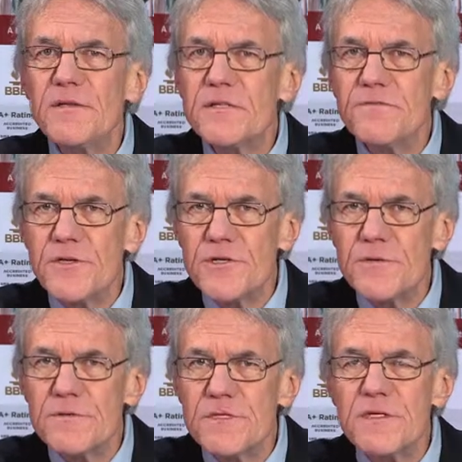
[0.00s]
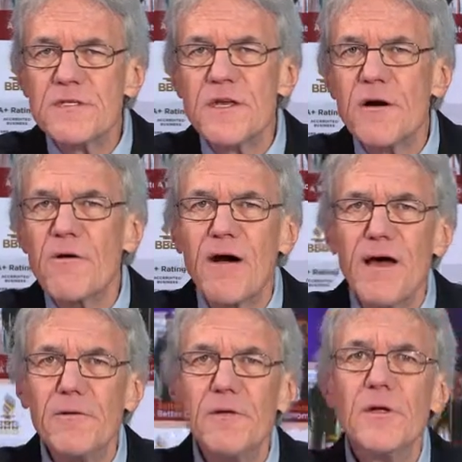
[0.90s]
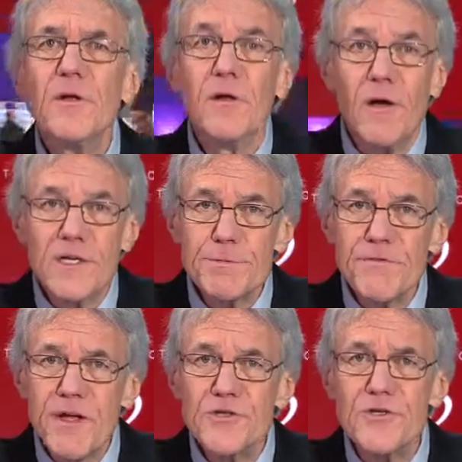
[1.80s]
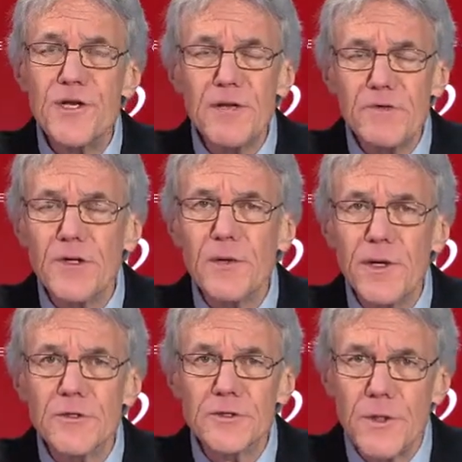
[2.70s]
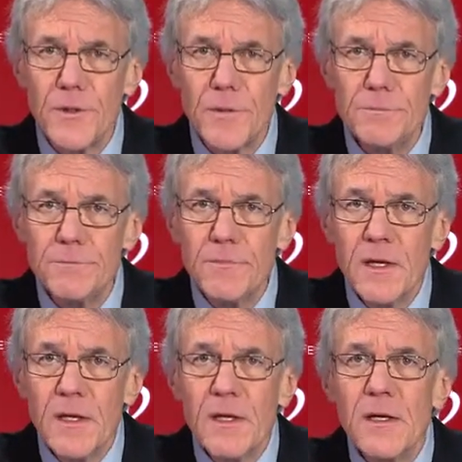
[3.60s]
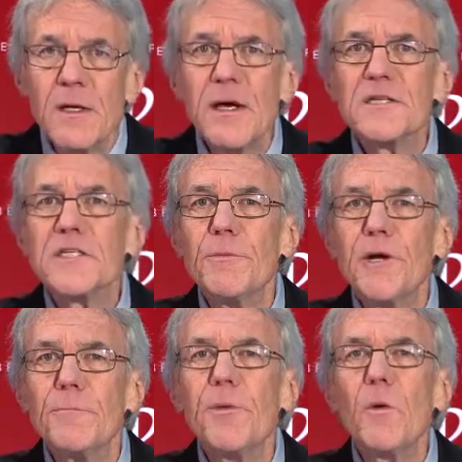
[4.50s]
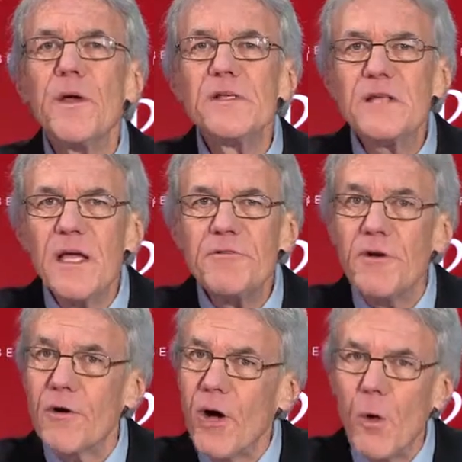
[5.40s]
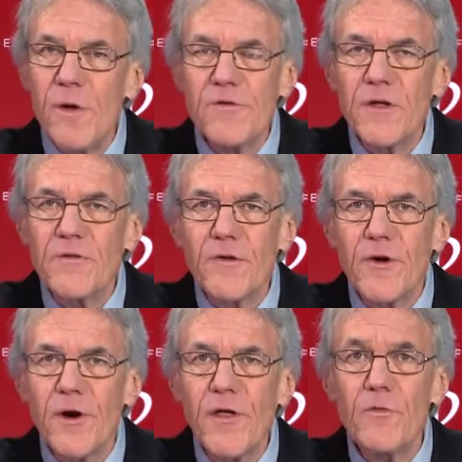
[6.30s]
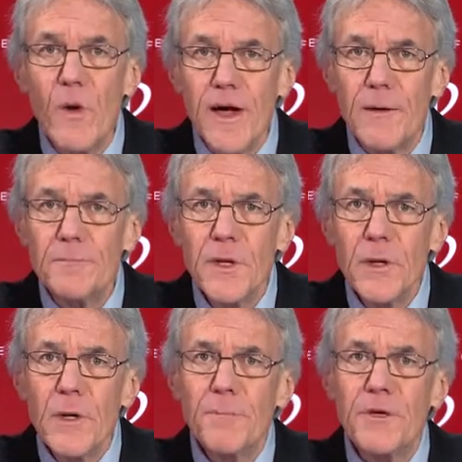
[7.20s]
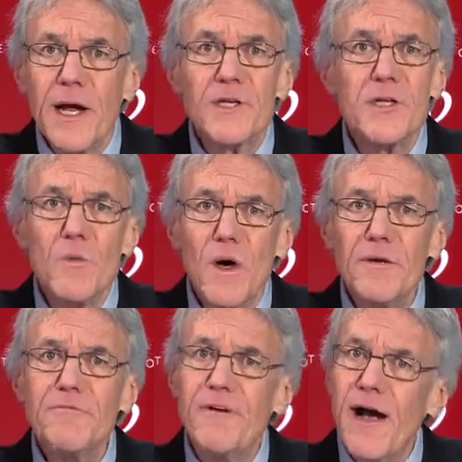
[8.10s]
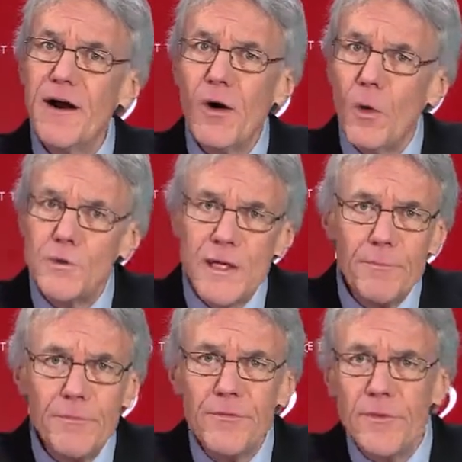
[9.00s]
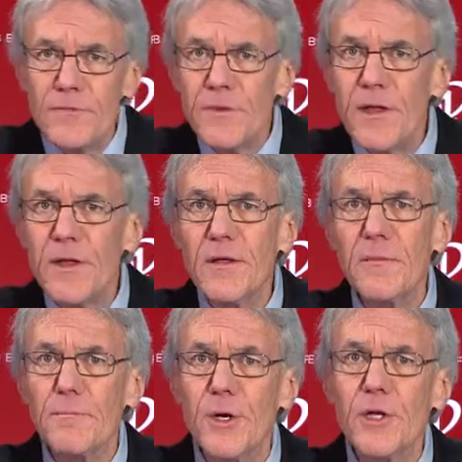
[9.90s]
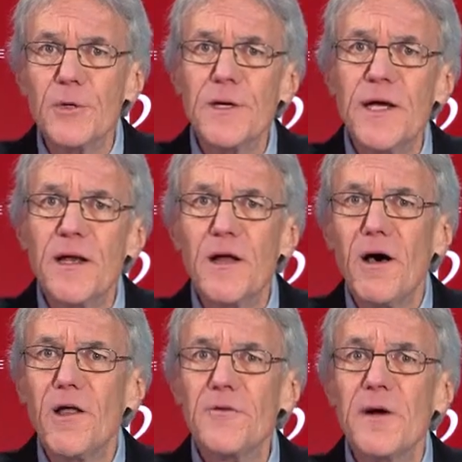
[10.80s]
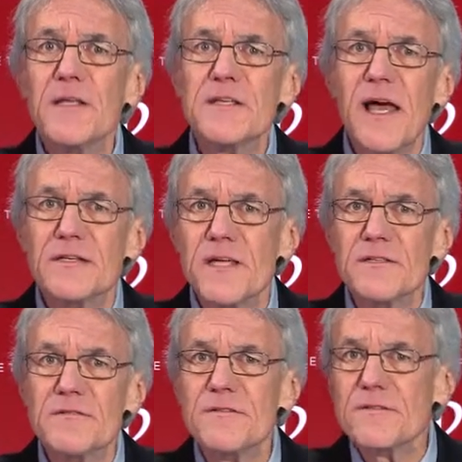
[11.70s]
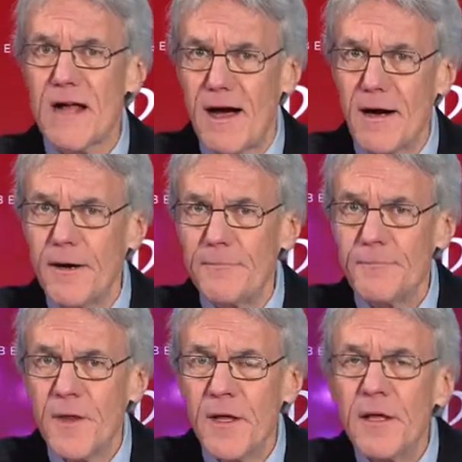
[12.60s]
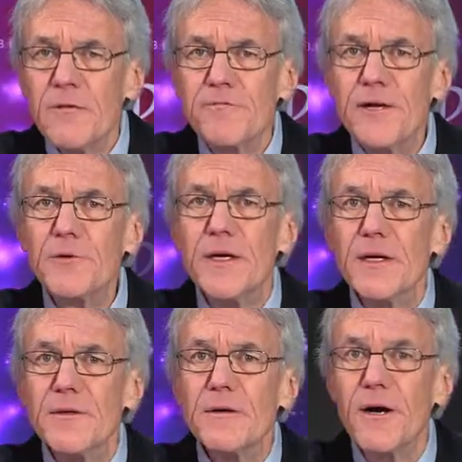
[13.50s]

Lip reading: list of issues that center around loss prevention and inventory control. Customer and employee safety are always a concern as well. Protection One, fire holdups, burglary, and unauthorized access to stock. Fraudulent